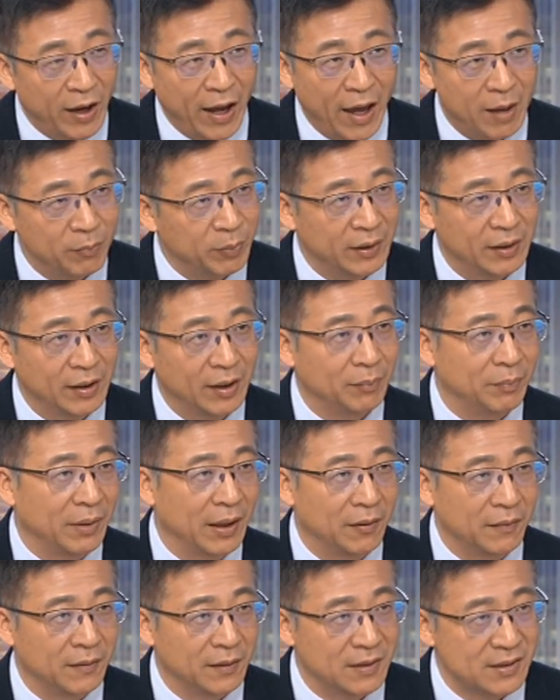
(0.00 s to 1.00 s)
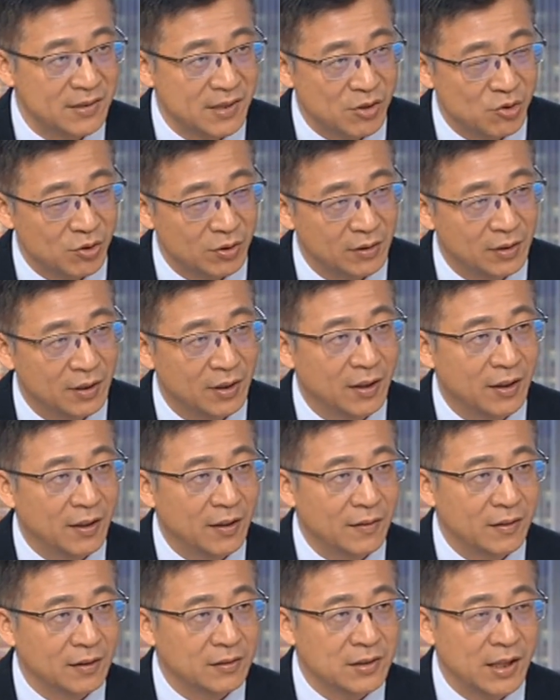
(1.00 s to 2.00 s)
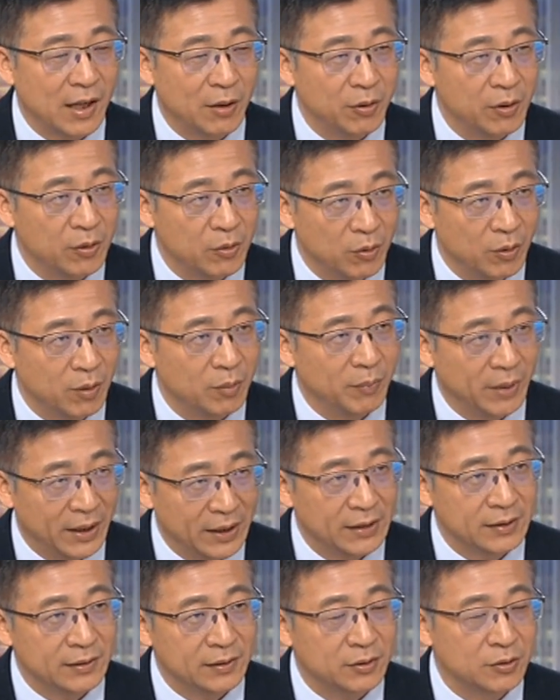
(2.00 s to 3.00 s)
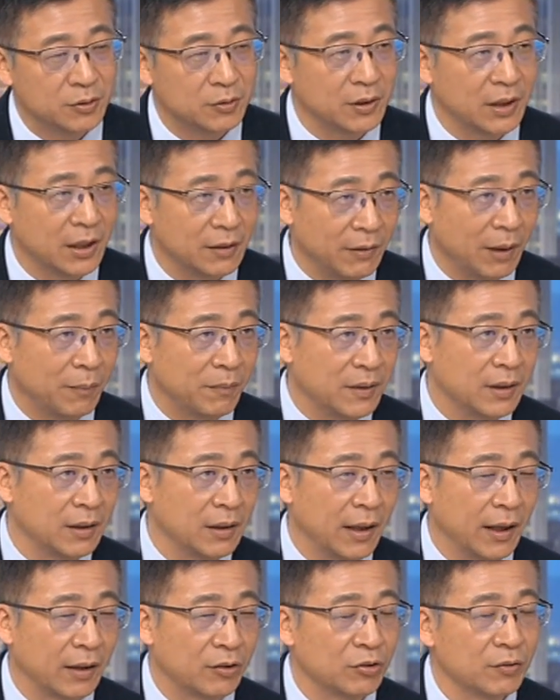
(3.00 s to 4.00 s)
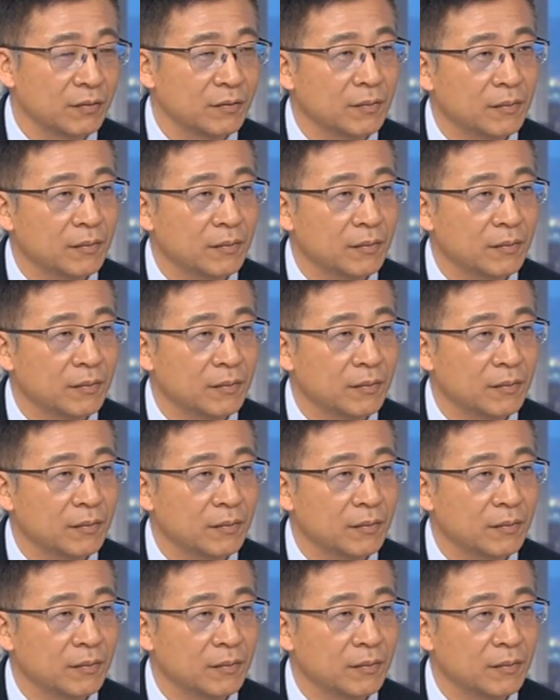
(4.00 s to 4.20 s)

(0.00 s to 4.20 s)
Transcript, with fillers: happy about the decision that Terry Guo made to give up the election?